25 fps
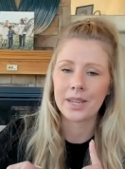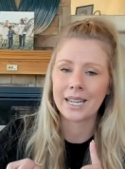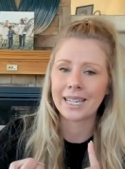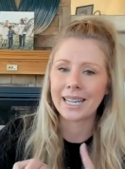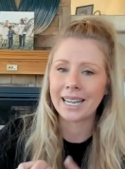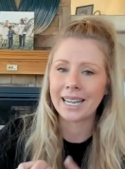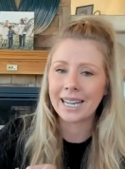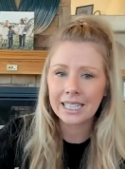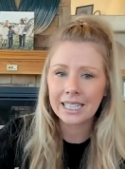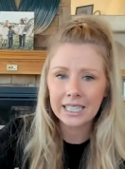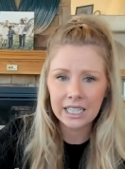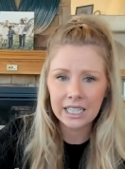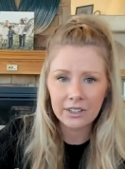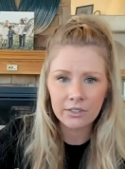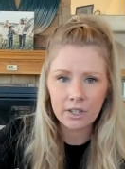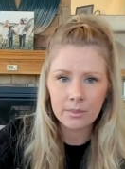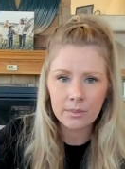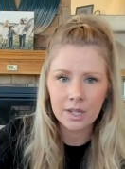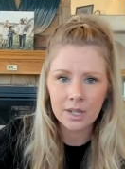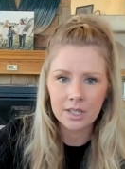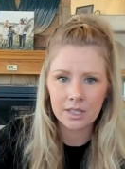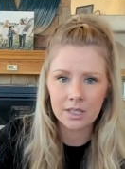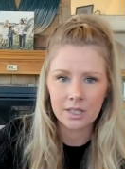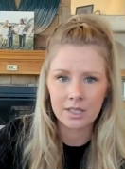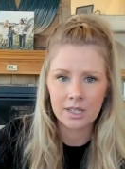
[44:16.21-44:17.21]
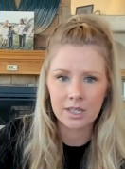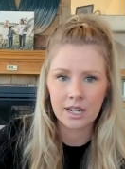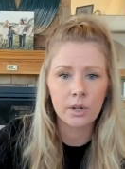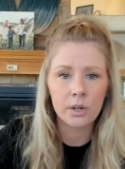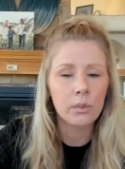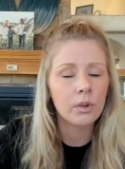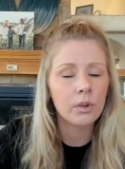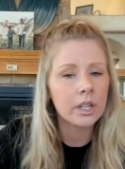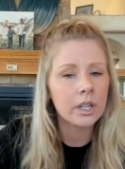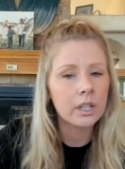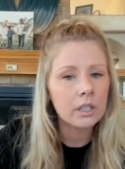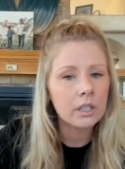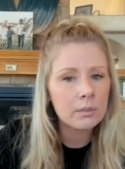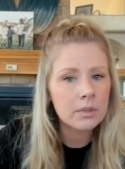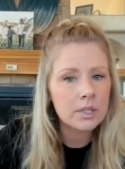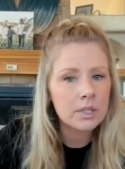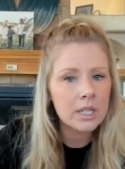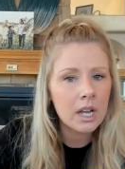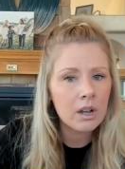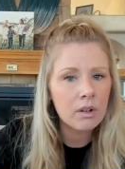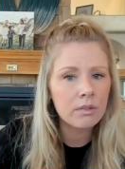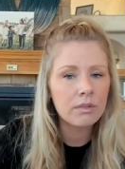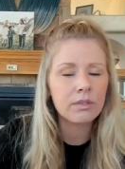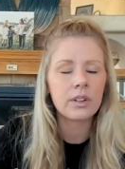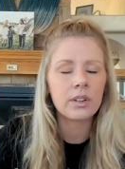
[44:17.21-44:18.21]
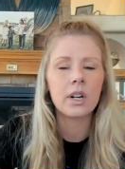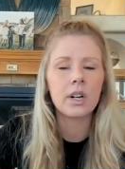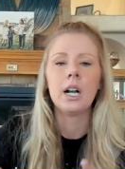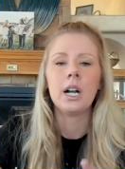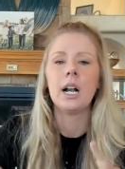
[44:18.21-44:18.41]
I can't leave him because he said he will kill himself.